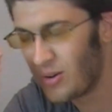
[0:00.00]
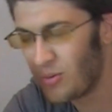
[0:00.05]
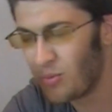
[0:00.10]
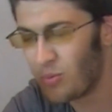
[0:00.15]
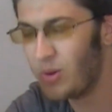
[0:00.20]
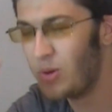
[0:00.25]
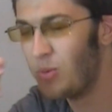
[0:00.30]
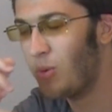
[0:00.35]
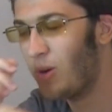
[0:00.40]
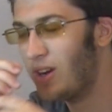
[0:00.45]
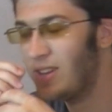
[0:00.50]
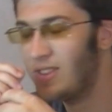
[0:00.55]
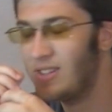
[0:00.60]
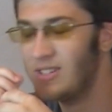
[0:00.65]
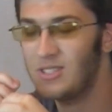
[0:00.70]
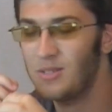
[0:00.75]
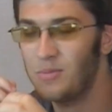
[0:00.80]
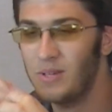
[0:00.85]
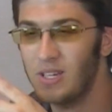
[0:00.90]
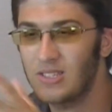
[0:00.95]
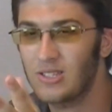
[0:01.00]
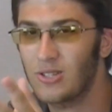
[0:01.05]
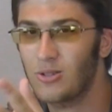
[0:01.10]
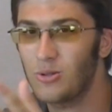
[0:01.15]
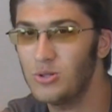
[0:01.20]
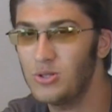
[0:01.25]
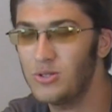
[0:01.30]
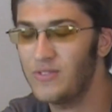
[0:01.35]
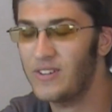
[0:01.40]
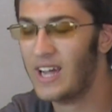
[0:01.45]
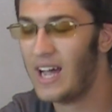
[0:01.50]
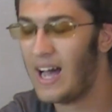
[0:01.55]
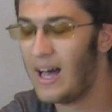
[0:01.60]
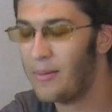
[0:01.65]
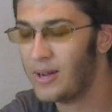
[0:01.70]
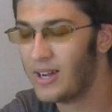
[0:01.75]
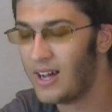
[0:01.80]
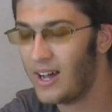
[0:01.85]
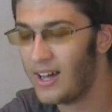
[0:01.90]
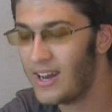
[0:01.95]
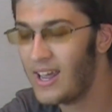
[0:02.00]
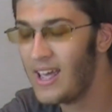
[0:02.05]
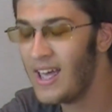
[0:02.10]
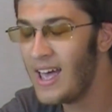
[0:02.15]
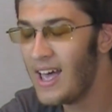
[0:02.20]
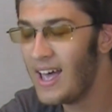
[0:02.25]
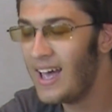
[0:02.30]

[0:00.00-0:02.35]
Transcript: and we wanted this to be exclusive at Comic-Con.